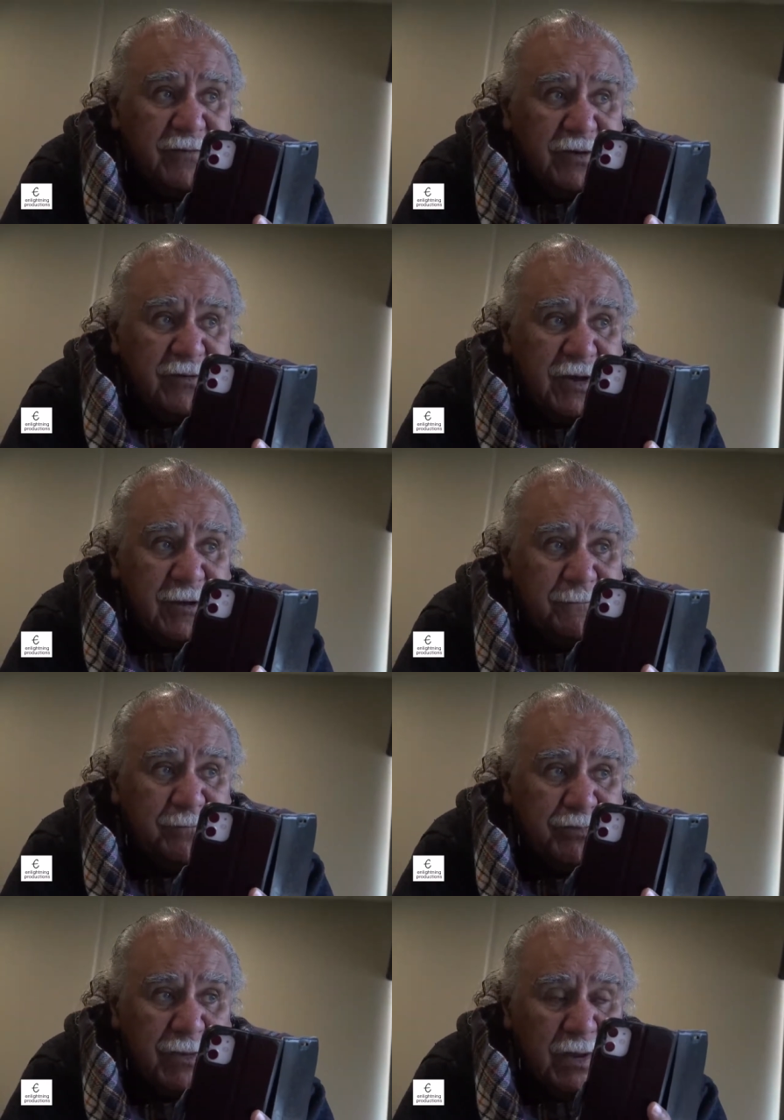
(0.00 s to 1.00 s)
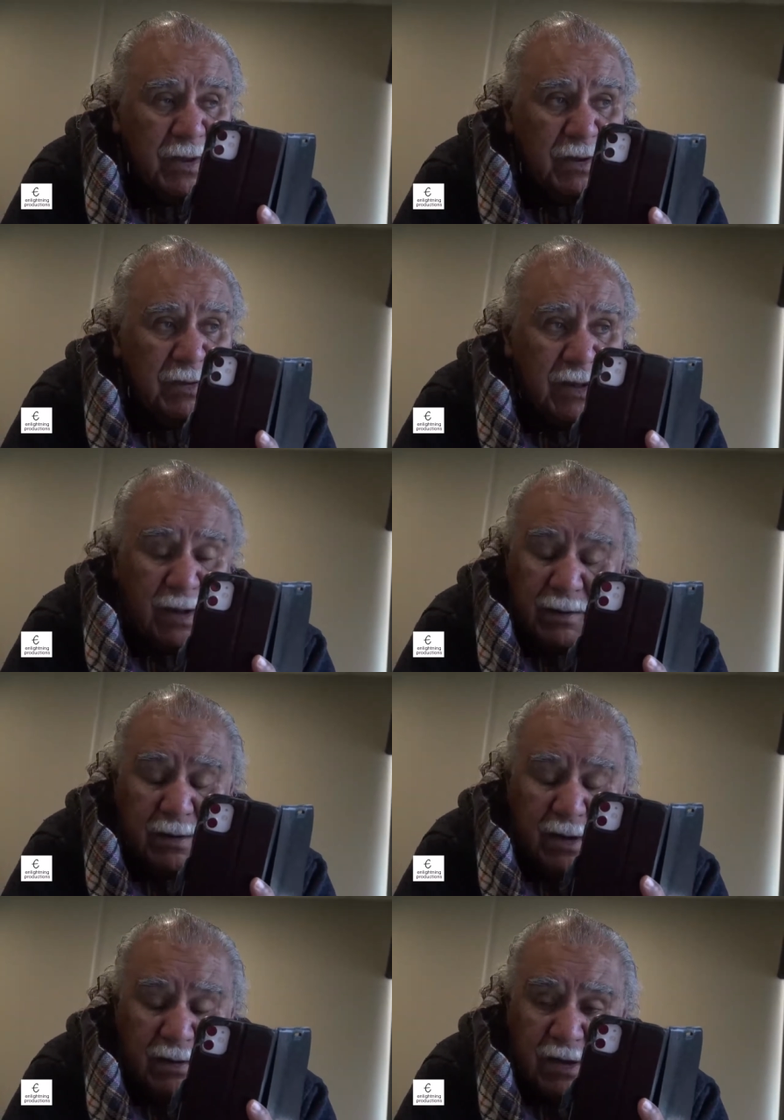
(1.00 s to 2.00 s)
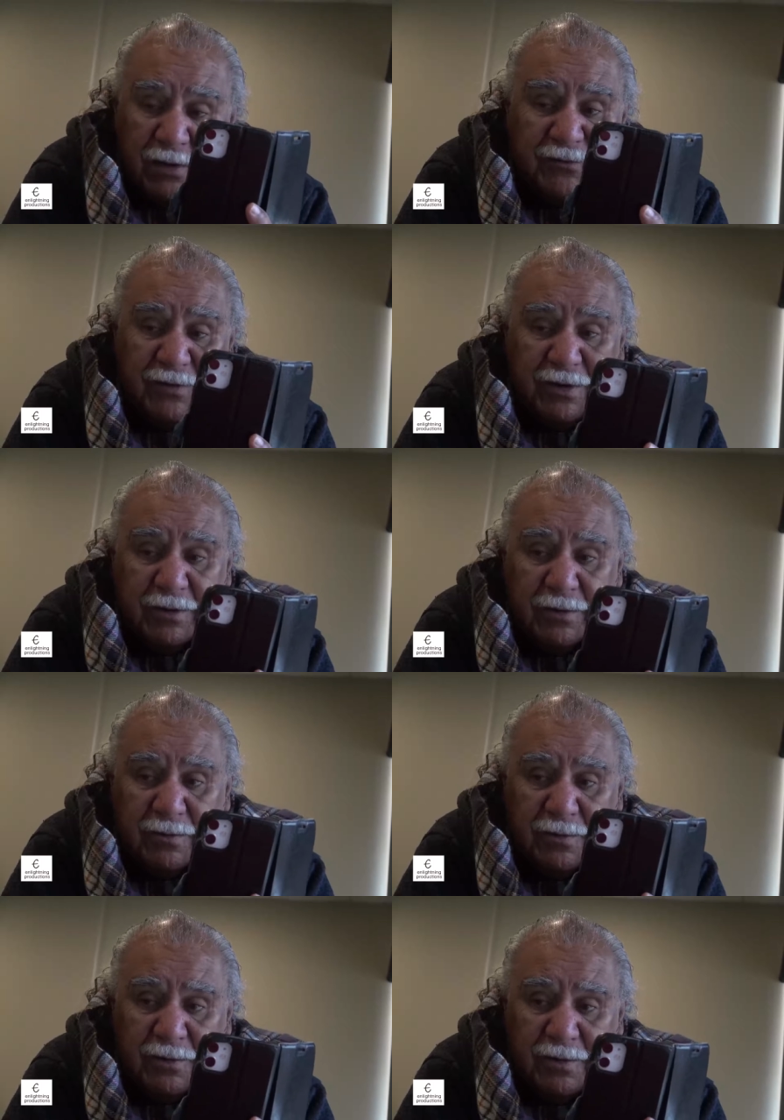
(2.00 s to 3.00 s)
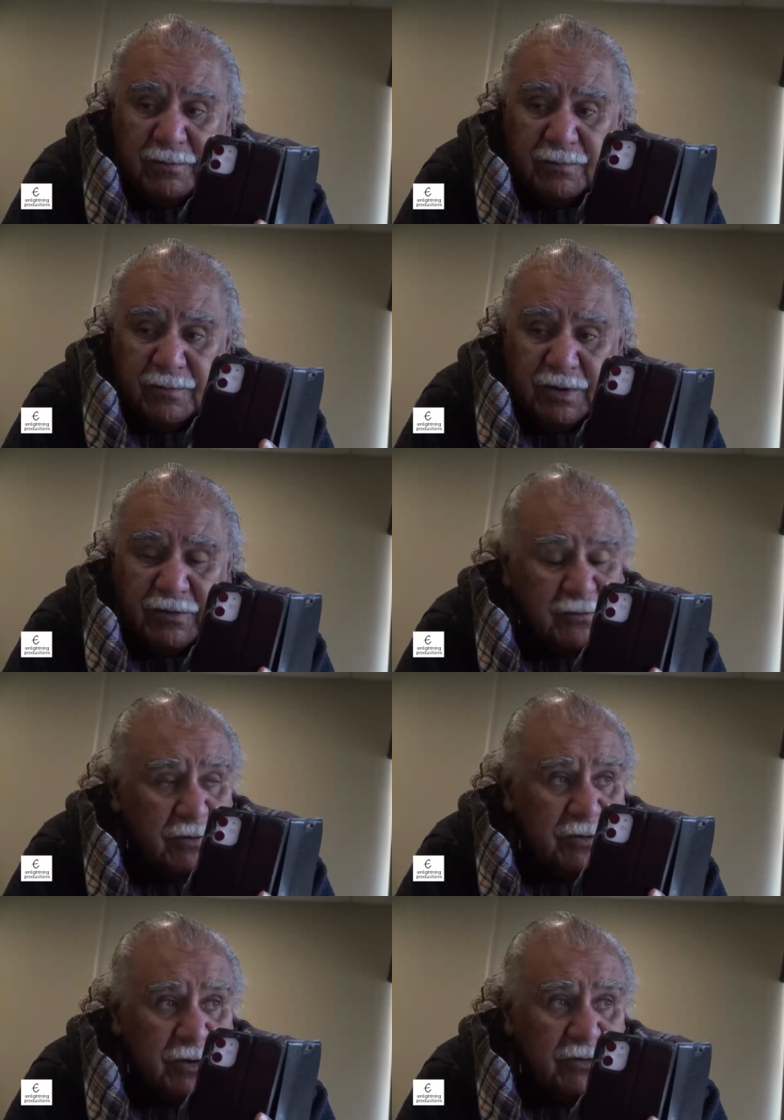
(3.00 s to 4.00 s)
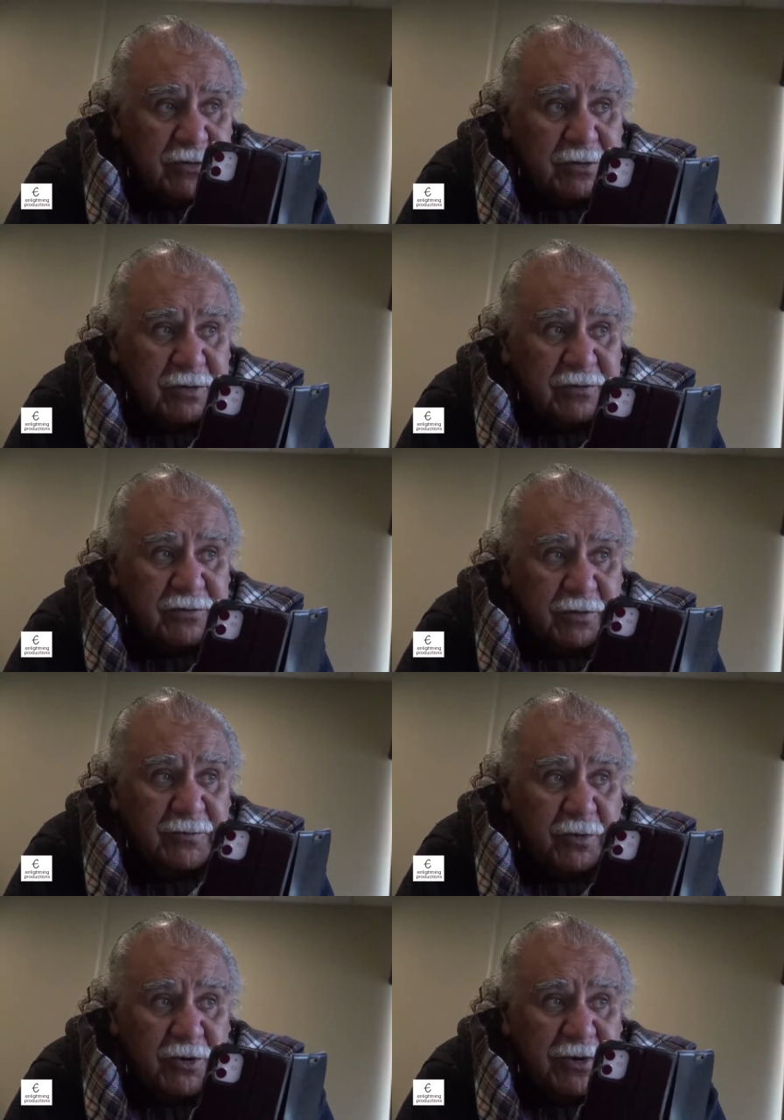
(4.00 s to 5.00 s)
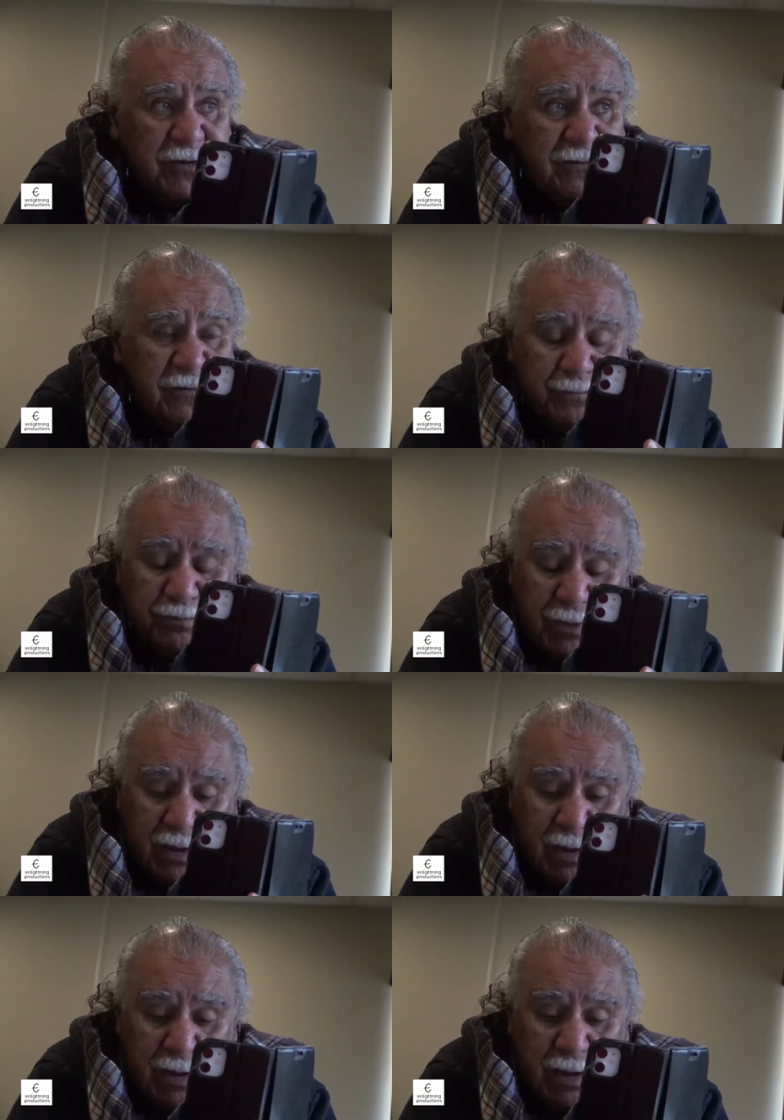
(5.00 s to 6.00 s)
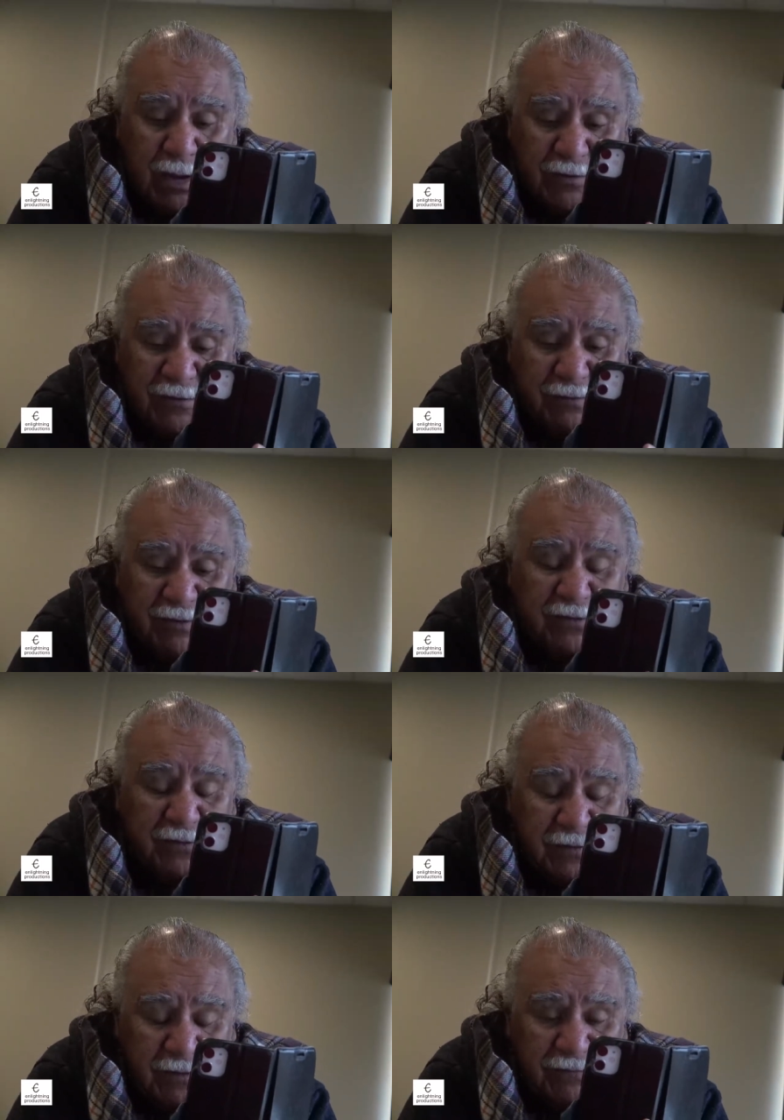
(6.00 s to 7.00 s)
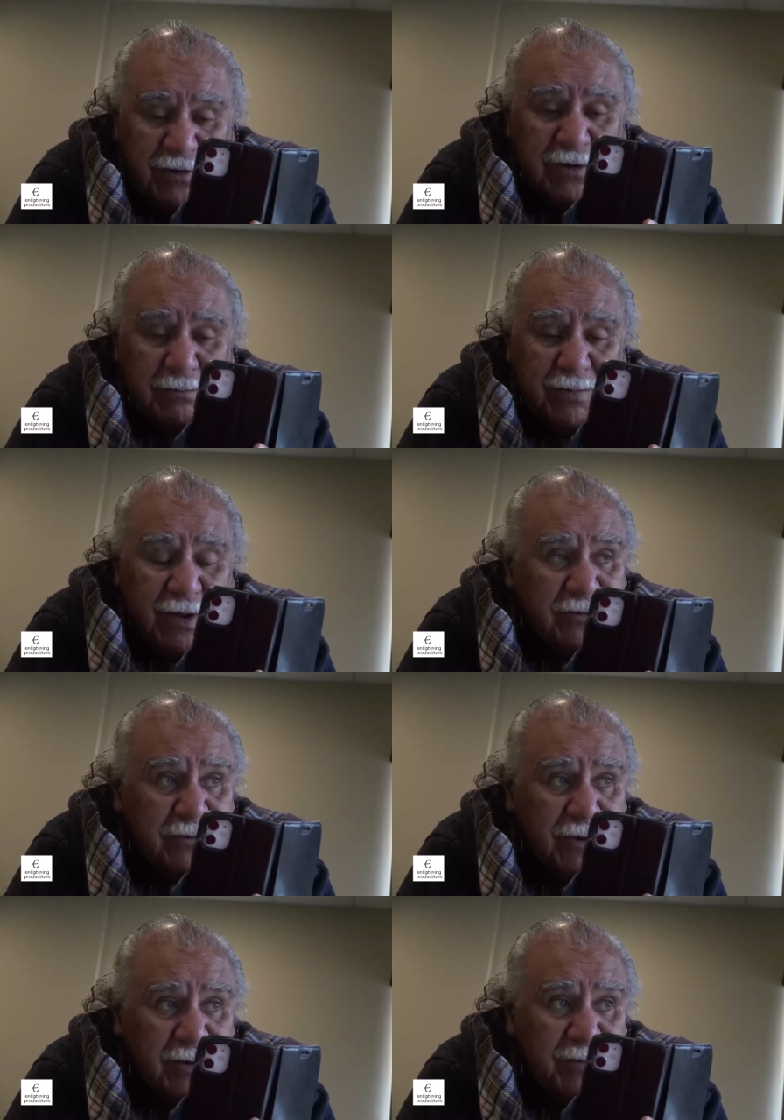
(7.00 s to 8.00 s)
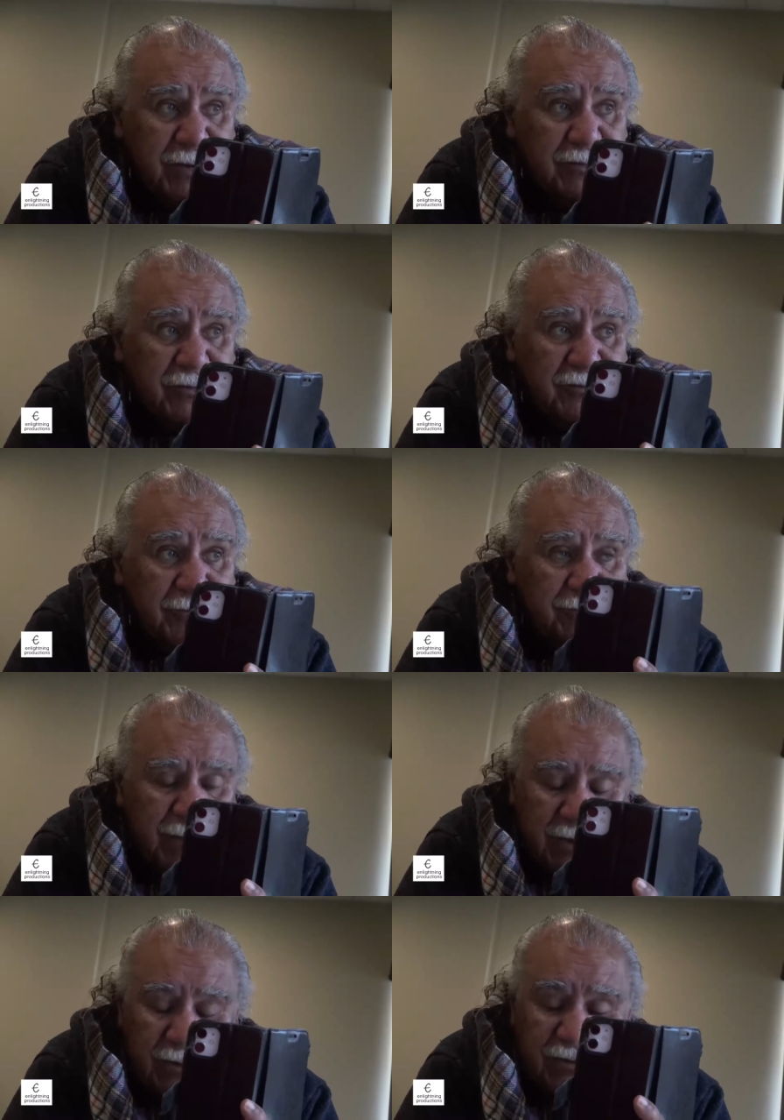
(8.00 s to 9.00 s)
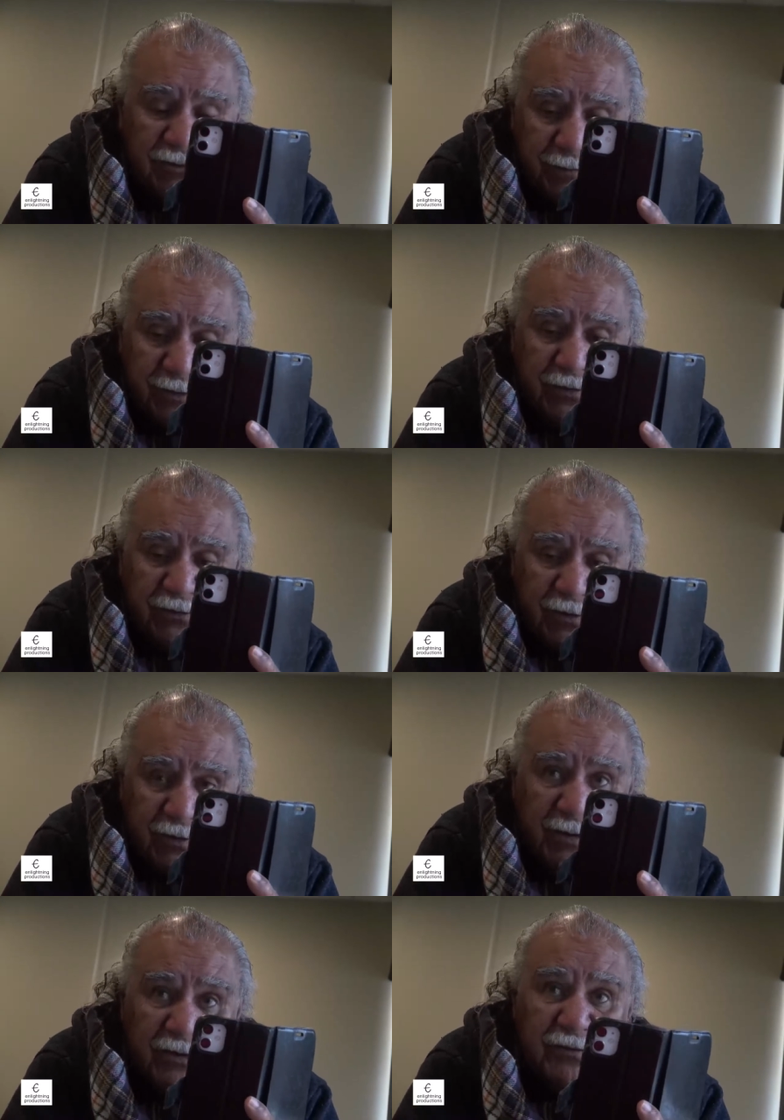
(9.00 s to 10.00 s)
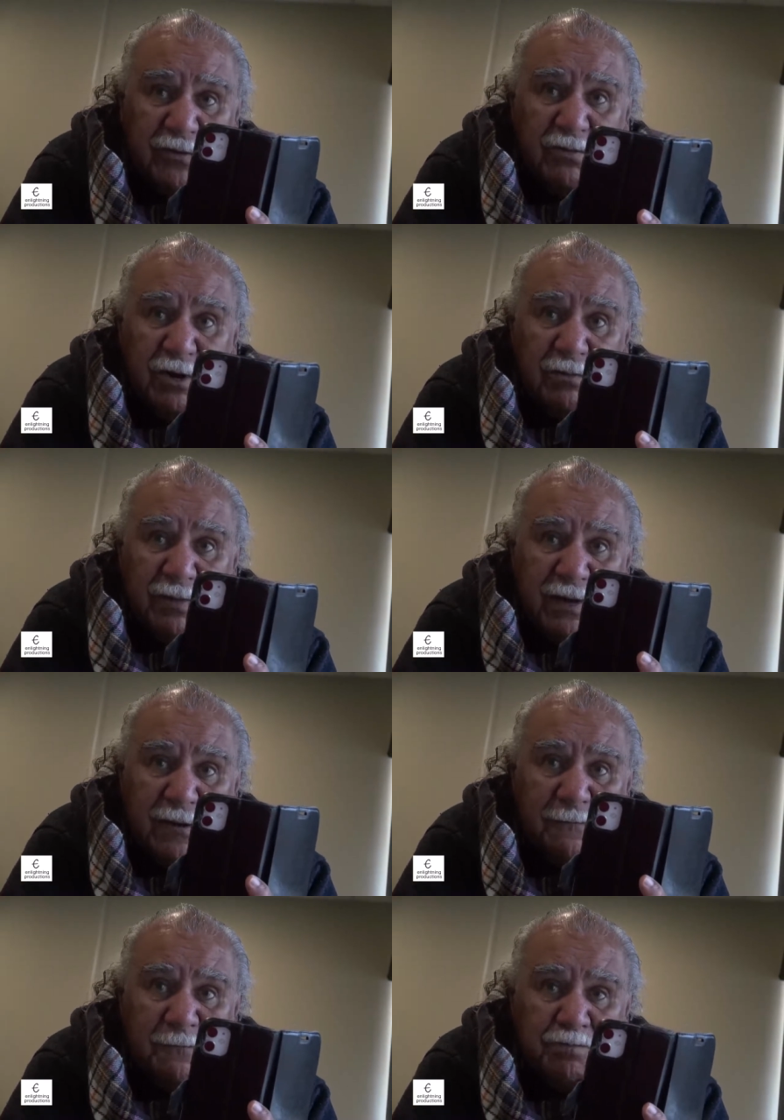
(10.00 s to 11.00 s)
And um, yeah, our country um, is not going, is not what it is, and it's having significant impact on our people's mental and spiritual and emotional well-being.